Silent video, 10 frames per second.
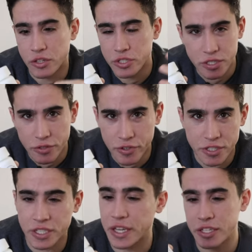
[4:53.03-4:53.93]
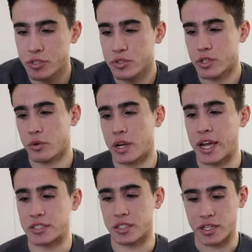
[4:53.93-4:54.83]
and you're just deficient in K2, so you would
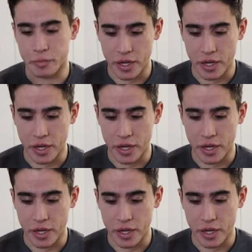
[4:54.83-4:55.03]
isolate it.